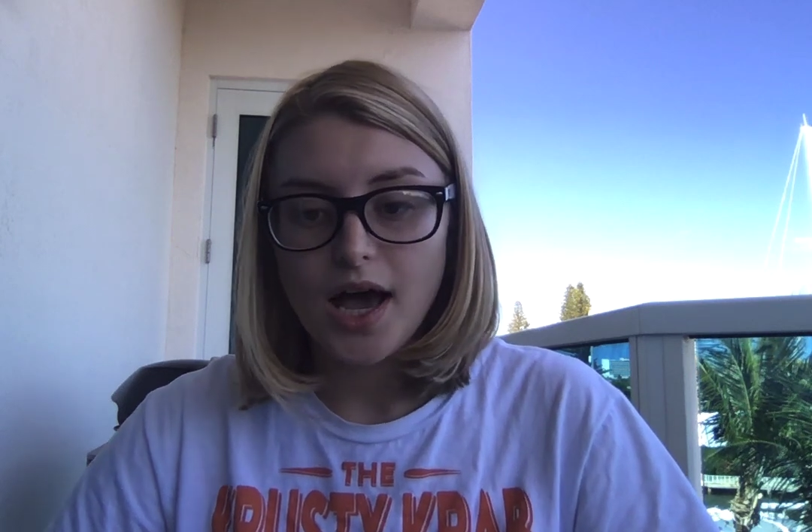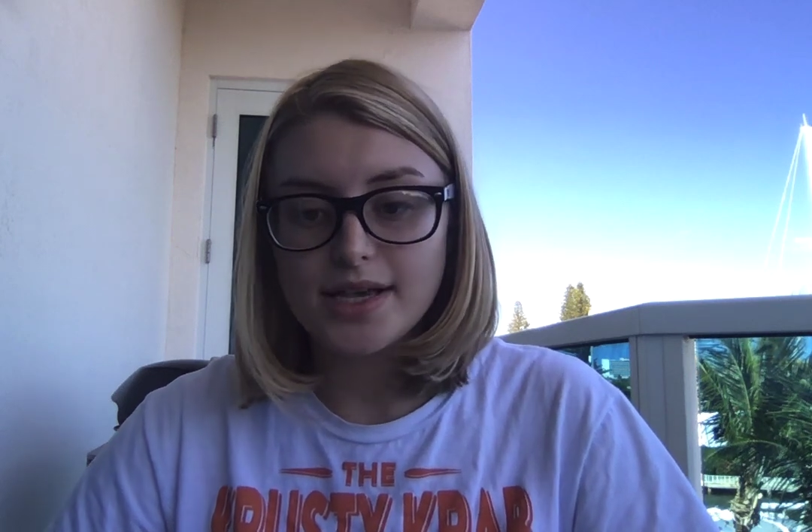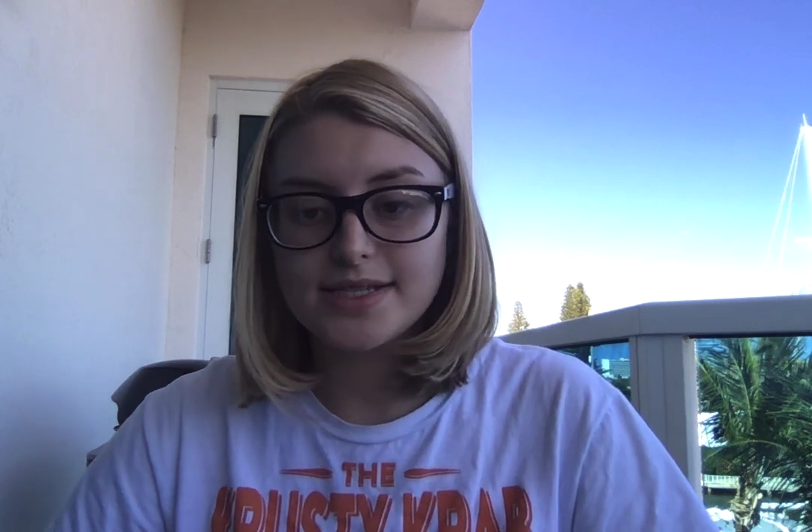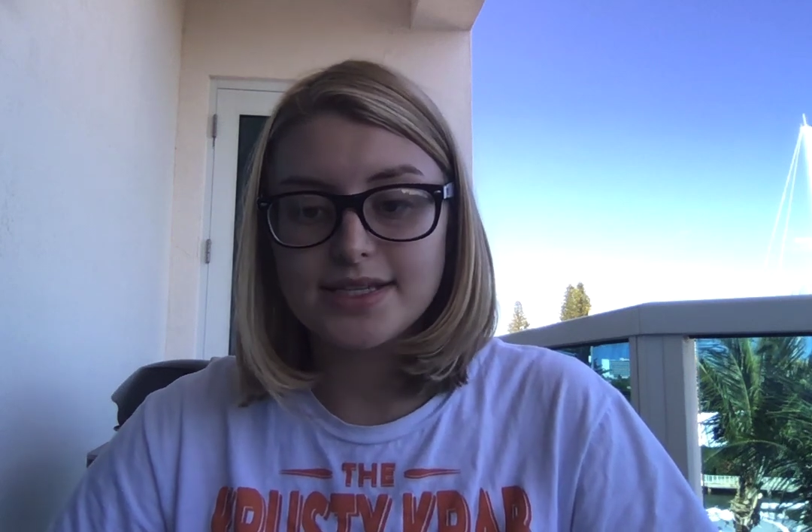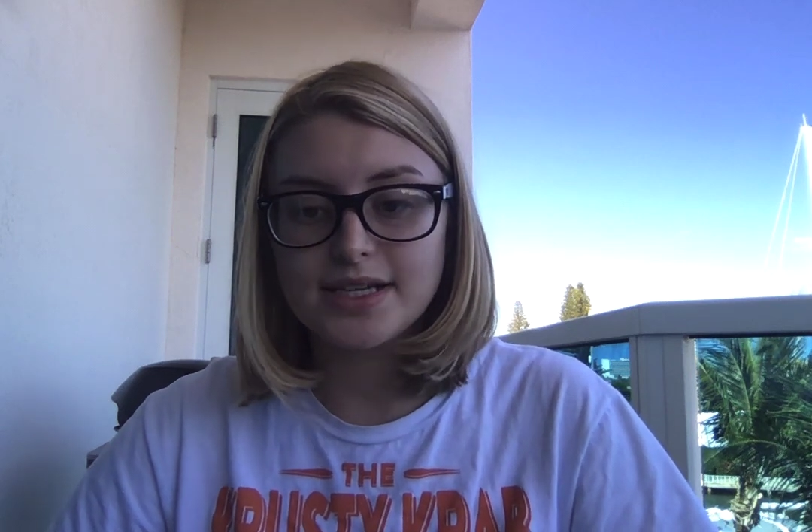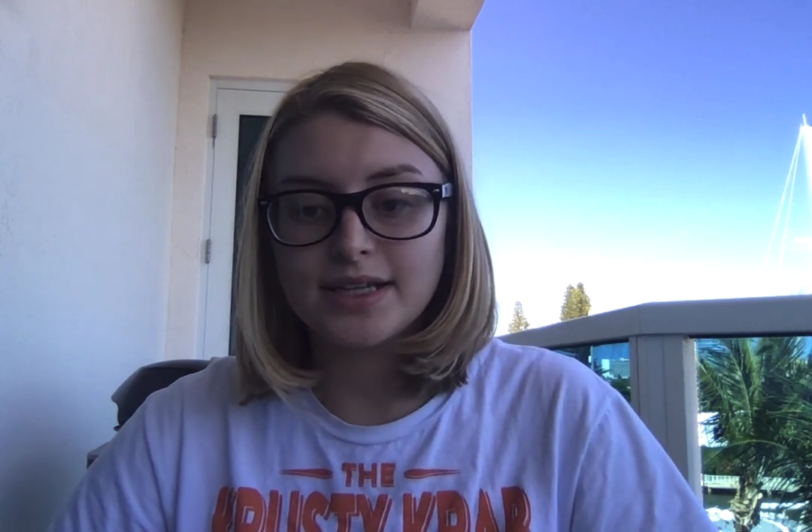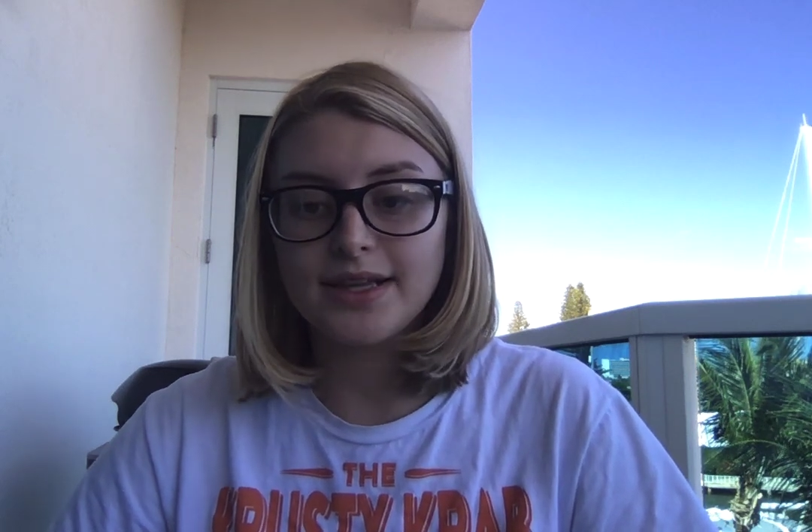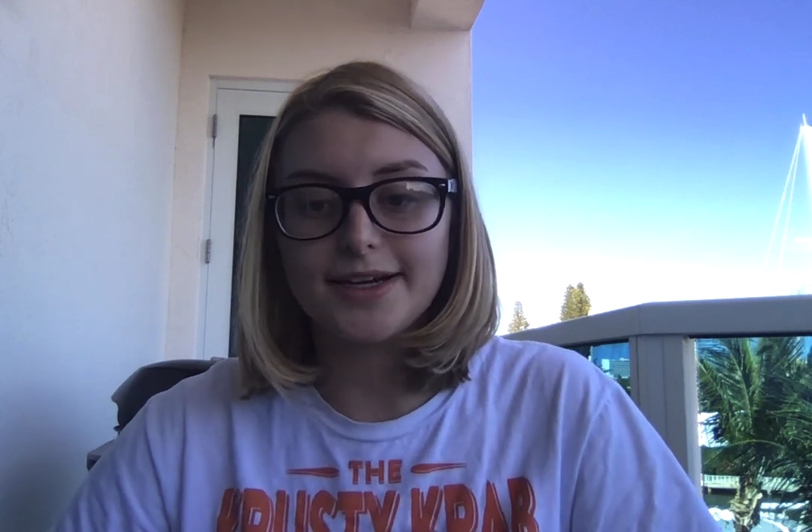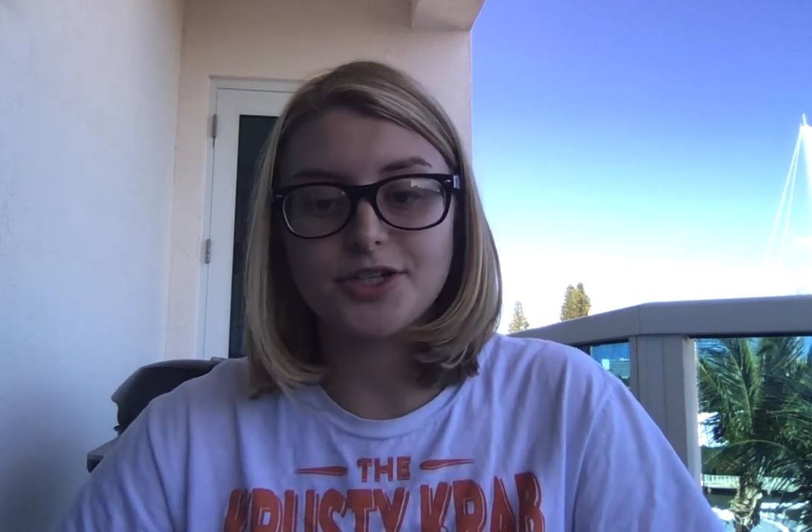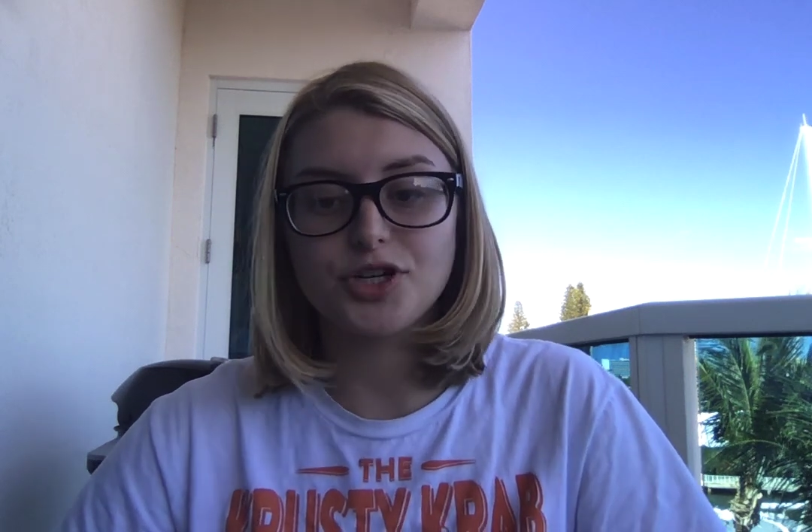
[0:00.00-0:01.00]
As seen in
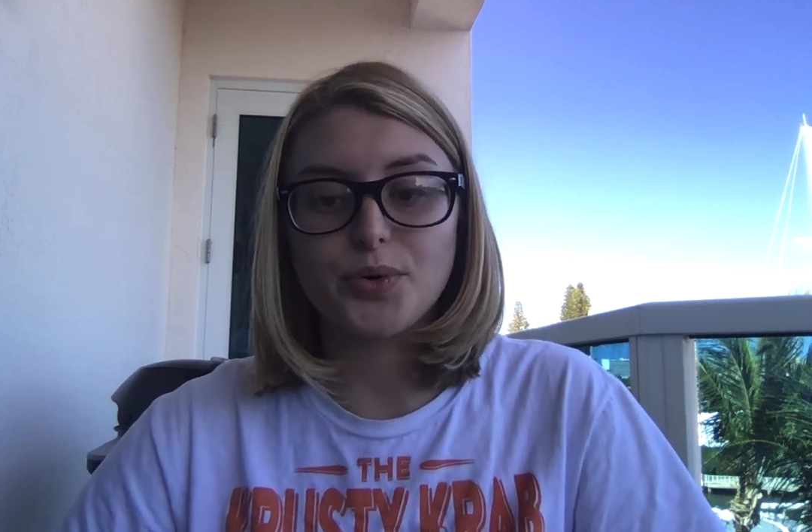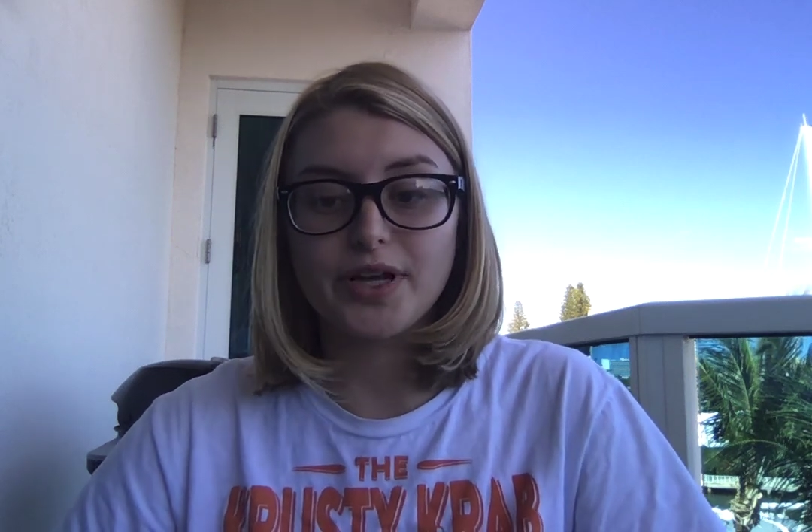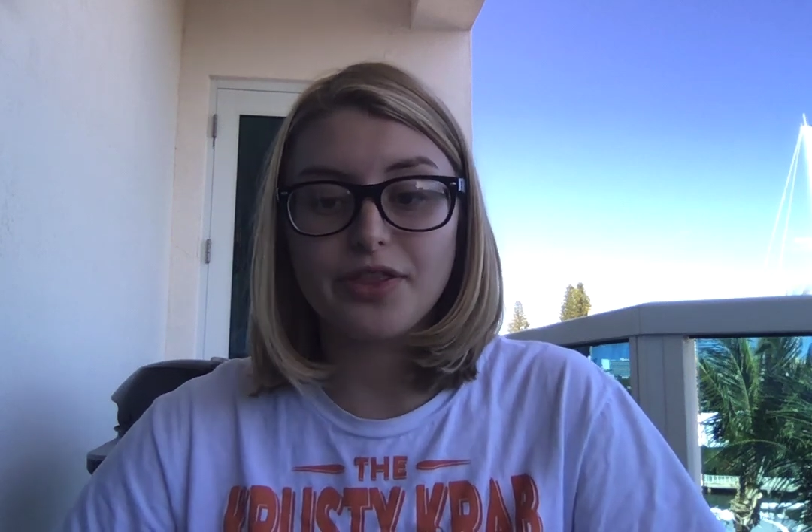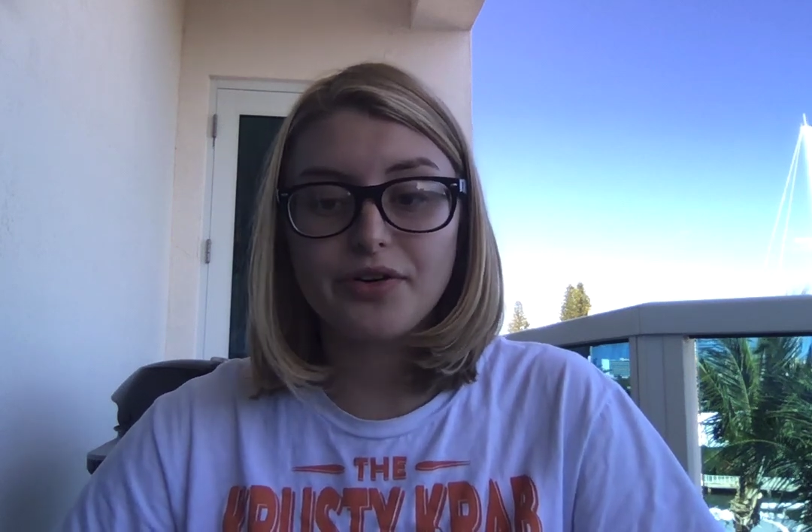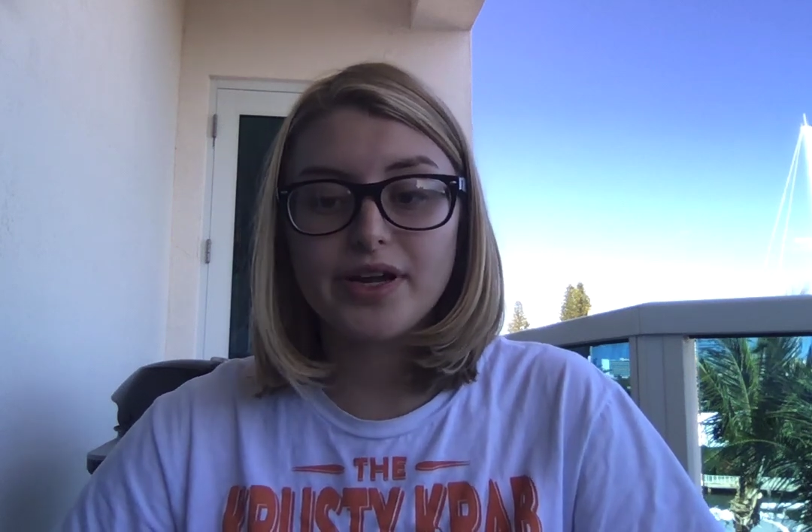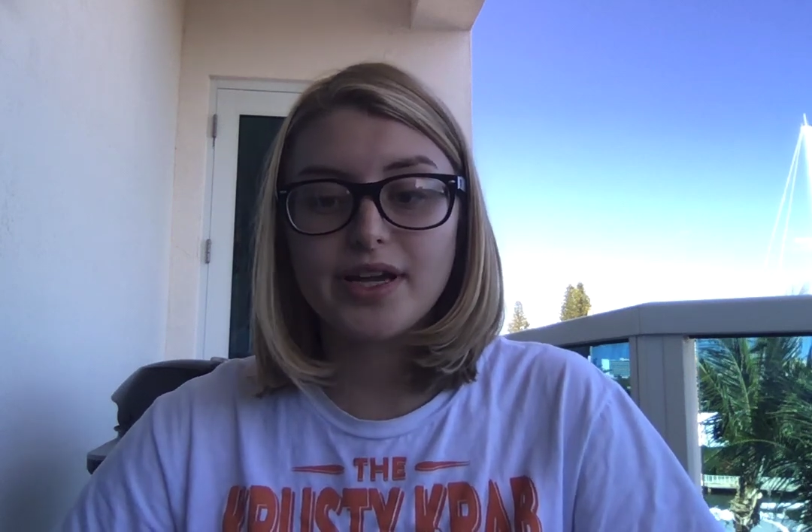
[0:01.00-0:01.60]
Lecture 23,